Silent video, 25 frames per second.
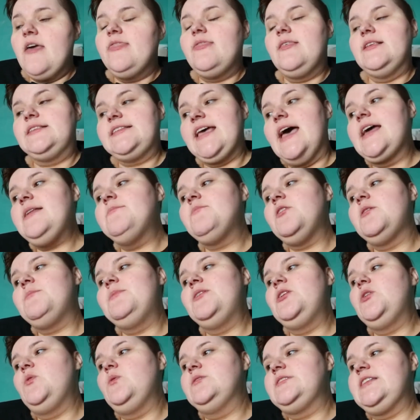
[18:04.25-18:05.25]
The tan I'm gonna
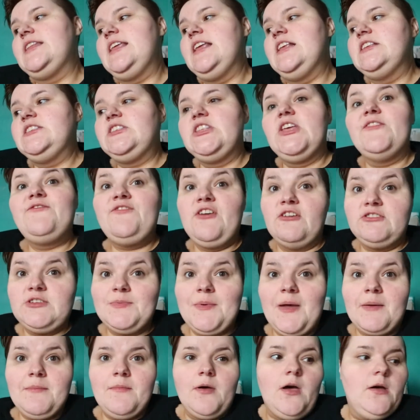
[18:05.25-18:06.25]
be using is the filter
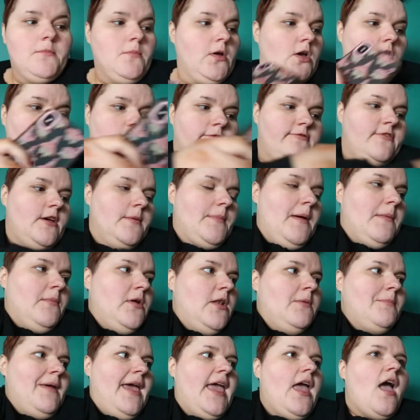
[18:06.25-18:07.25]
by
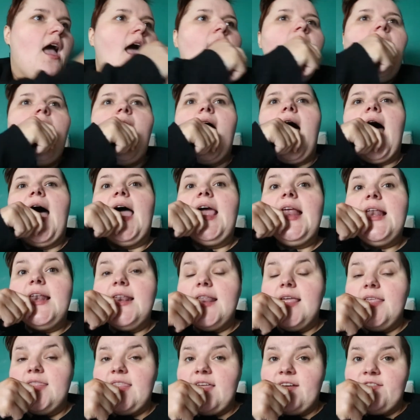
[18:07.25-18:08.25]
Molly Mae. I
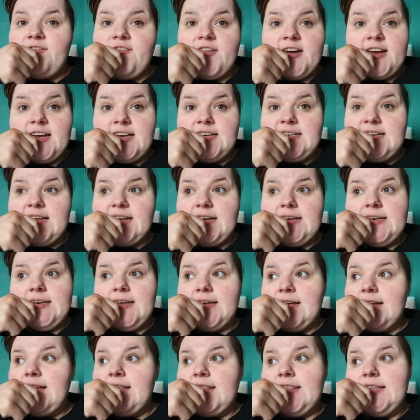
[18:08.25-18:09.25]
love that freaking tan.
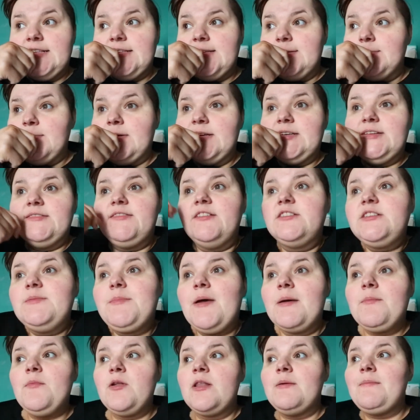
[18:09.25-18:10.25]
I love it so much. Filter
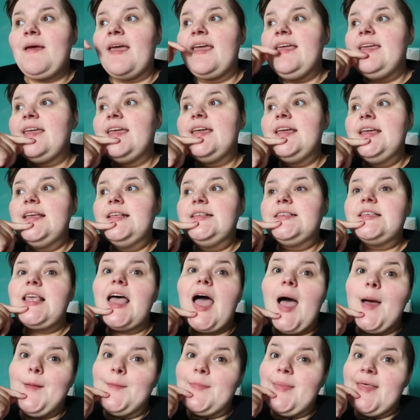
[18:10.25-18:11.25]
by Molly Mae is
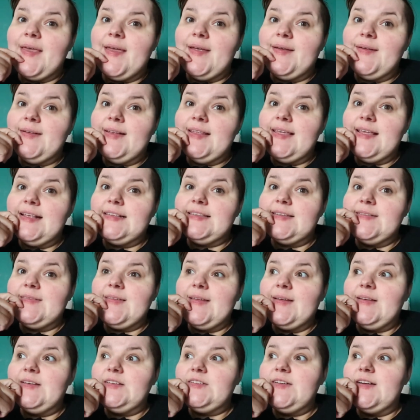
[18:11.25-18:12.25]
up there. It really is. If
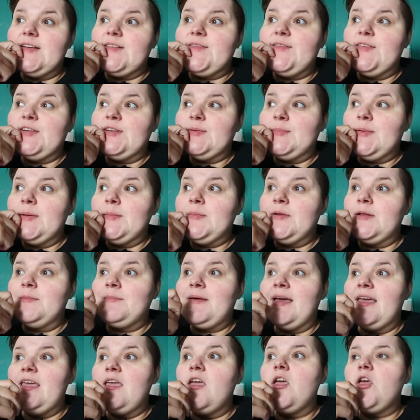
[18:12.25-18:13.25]
you haven't tried Filter by Molly
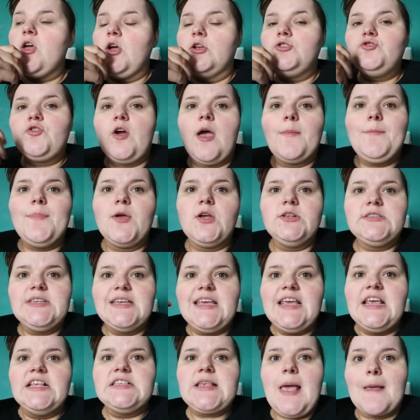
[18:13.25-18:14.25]
Mae, go try it because
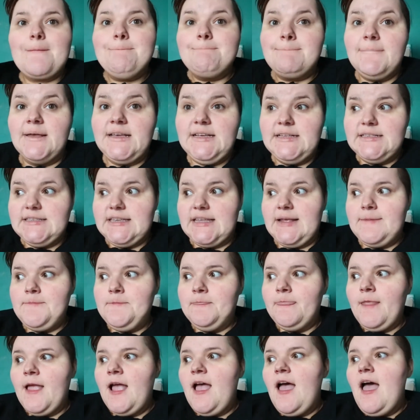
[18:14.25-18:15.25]
it is
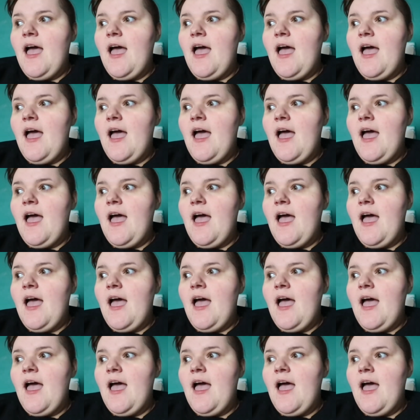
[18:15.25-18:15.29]
amazing.